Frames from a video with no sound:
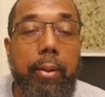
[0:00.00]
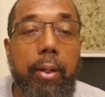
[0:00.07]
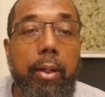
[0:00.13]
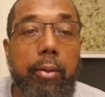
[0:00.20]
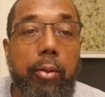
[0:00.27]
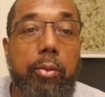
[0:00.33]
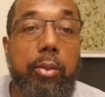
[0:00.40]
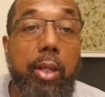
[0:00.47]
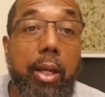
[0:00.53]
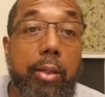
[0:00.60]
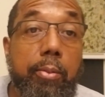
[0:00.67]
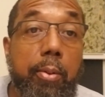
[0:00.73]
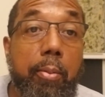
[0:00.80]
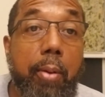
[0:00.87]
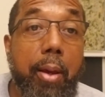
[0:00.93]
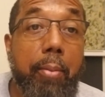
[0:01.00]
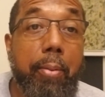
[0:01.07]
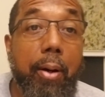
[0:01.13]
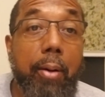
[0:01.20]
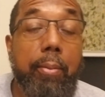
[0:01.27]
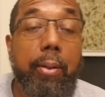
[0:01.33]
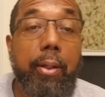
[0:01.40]
those names be made
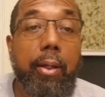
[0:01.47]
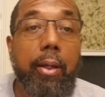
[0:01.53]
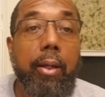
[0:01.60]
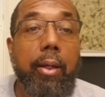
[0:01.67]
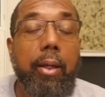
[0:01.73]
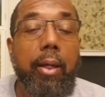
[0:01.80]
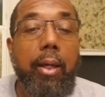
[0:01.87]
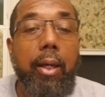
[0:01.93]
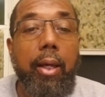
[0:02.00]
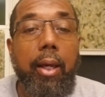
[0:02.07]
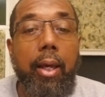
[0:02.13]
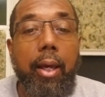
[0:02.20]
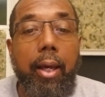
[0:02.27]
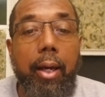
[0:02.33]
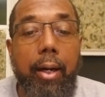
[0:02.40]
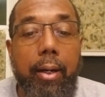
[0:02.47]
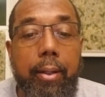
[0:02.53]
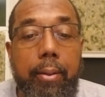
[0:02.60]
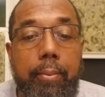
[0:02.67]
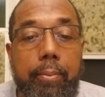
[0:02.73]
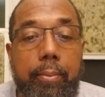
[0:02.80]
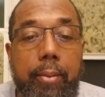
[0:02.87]
public.
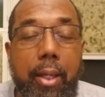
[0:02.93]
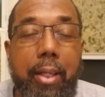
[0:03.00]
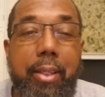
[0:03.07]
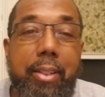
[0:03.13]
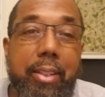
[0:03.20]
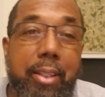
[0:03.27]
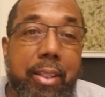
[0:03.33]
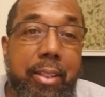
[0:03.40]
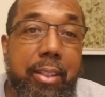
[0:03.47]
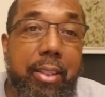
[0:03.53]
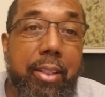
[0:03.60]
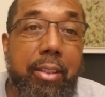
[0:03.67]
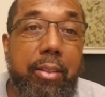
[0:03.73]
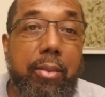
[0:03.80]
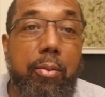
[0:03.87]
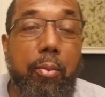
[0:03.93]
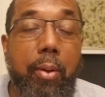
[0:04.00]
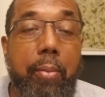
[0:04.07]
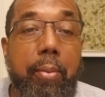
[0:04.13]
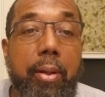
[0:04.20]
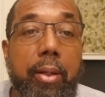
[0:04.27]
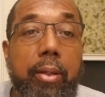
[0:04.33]
And the citizens, the
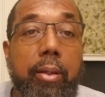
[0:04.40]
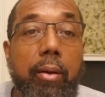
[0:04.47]
women,